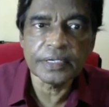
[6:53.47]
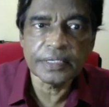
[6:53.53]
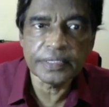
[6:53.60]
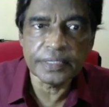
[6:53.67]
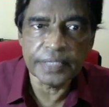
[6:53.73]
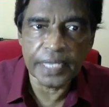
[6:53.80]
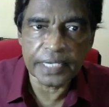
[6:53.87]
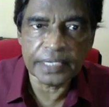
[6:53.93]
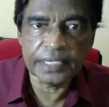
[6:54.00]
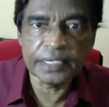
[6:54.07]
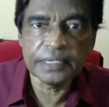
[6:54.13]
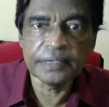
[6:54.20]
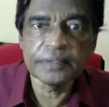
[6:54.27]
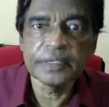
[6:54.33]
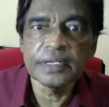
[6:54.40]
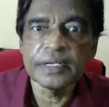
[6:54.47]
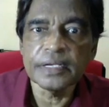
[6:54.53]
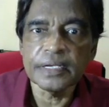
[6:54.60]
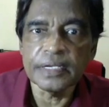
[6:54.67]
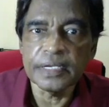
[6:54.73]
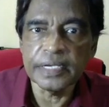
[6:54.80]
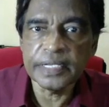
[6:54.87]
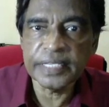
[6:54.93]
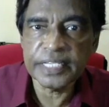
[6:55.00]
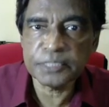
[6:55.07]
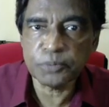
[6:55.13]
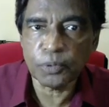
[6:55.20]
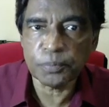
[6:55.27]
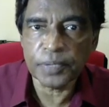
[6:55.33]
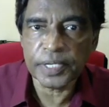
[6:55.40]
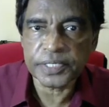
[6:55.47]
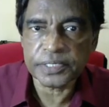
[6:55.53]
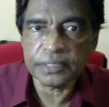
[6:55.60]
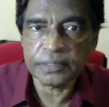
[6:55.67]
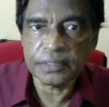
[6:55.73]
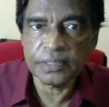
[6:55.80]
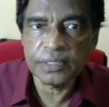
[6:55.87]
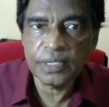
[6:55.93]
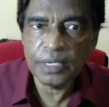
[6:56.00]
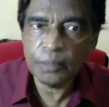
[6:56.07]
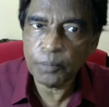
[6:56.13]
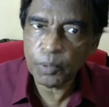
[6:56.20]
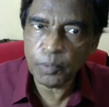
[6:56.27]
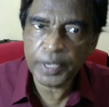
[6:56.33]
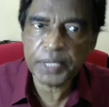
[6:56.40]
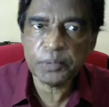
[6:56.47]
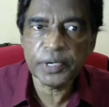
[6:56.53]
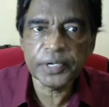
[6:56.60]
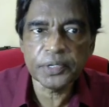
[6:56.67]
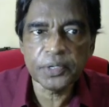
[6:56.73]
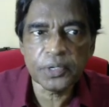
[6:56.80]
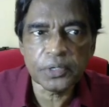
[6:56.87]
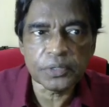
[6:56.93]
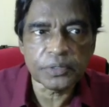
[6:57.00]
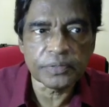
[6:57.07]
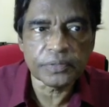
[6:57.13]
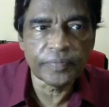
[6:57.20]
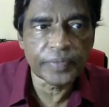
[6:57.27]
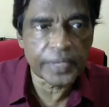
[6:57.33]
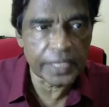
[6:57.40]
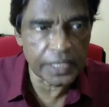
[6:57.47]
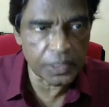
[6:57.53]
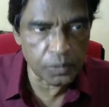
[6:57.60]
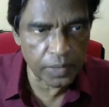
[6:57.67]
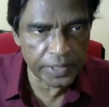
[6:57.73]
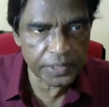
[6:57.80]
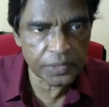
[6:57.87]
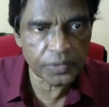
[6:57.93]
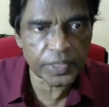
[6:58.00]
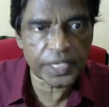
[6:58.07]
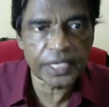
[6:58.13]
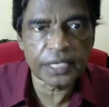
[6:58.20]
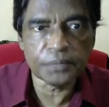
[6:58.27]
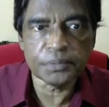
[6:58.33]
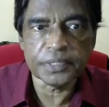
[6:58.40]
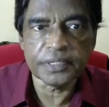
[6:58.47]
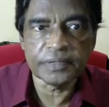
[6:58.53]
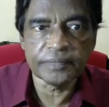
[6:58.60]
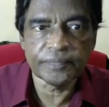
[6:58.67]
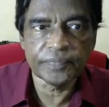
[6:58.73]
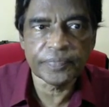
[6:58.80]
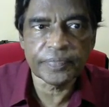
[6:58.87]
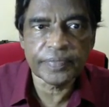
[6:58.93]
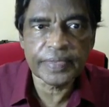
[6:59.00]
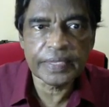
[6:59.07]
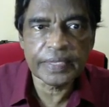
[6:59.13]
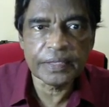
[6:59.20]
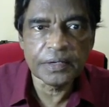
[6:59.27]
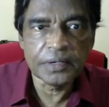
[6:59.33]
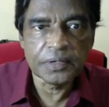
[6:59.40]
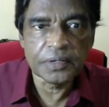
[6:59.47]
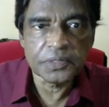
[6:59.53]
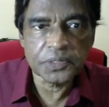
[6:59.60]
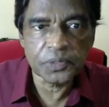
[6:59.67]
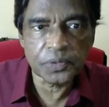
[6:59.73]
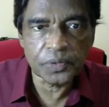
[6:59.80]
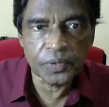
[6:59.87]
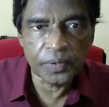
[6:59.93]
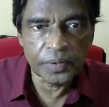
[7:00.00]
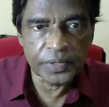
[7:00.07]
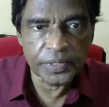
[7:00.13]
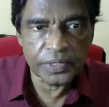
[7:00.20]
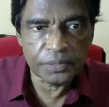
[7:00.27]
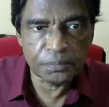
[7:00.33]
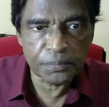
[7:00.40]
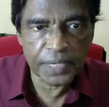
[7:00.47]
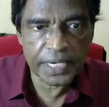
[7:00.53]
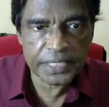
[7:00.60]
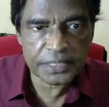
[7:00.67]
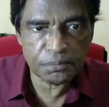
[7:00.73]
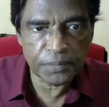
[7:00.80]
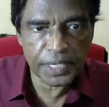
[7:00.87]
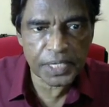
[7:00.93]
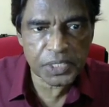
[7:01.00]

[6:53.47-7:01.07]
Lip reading: Dengue in this population. But what do you want to know? You want to know KAP. So you must make